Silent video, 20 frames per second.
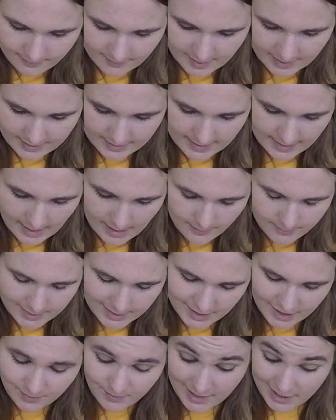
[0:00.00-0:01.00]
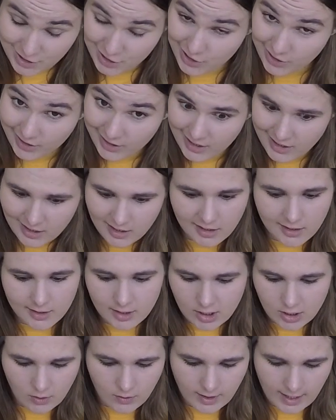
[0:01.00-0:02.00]
The tabs especially
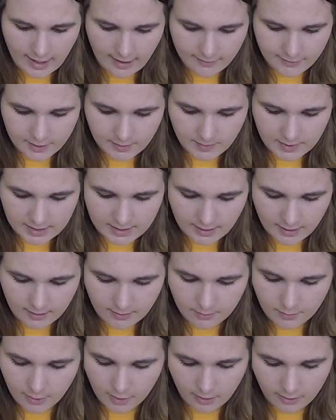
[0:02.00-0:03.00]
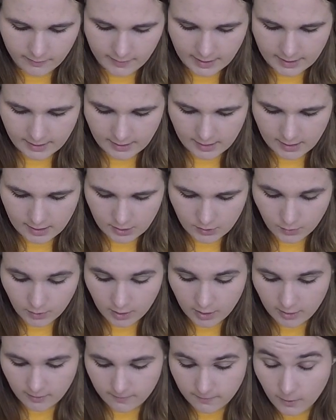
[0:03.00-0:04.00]
don't have to be done perfectly because we're
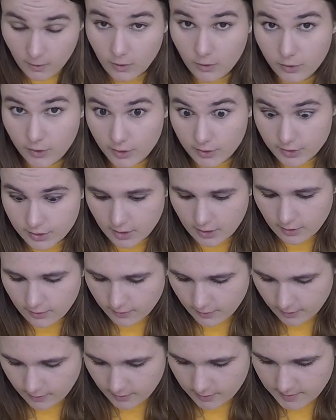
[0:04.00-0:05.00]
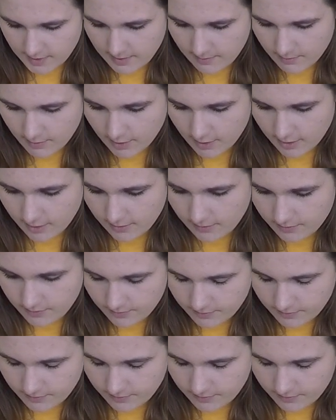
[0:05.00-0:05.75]
going to fold those over, remember.